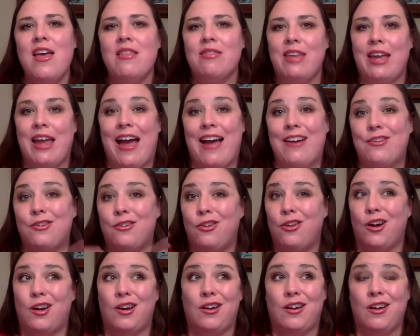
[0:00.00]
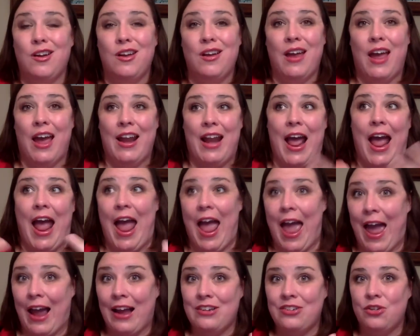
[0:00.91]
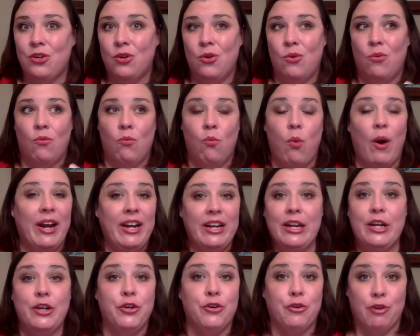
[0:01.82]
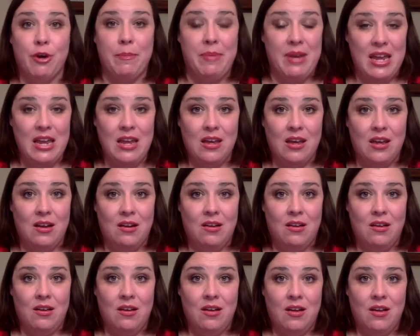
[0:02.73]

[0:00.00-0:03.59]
they had to look and act white and European.